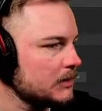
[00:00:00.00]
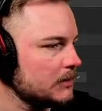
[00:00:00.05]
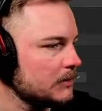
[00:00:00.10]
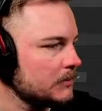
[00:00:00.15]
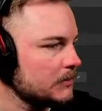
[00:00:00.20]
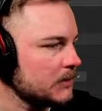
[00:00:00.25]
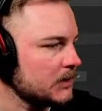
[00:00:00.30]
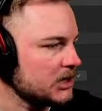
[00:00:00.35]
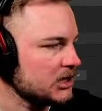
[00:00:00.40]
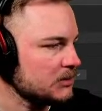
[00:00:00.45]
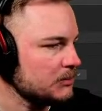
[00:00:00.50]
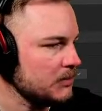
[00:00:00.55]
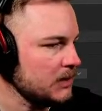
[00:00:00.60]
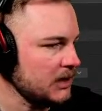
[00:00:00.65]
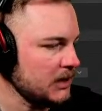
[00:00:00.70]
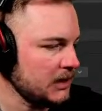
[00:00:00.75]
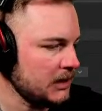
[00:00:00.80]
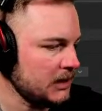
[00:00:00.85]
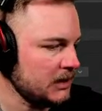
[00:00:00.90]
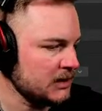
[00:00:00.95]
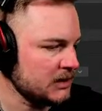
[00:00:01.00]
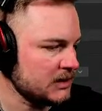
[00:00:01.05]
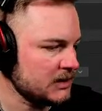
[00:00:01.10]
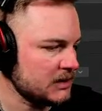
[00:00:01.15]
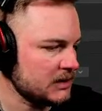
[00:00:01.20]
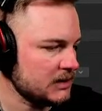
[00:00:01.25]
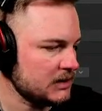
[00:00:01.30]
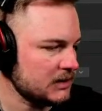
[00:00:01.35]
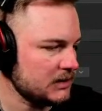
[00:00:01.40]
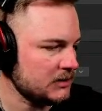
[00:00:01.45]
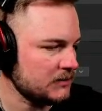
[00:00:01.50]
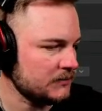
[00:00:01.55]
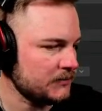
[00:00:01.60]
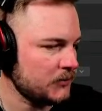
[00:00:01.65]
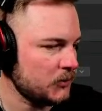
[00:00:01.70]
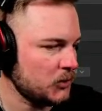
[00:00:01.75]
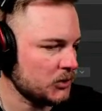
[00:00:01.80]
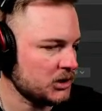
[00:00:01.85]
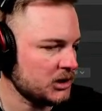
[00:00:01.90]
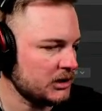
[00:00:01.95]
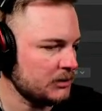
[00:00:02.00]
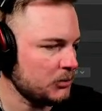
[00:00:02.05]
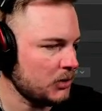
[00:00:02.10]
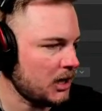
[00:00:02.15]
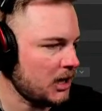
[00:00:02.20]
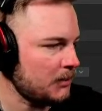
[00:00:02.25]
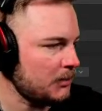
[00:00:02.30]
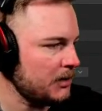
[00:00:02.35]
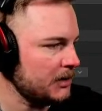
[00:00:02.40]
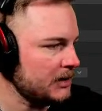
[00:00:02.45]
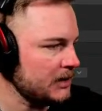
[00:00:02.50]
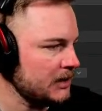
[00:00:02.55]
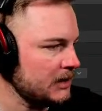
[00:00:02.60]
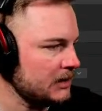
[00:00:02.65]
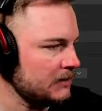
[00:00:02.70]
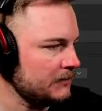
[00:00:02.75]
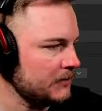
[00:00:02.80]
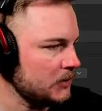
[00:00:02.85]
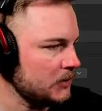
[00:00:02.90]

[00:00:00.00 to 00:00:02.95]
which means, unfortunately, Mohammed, in a few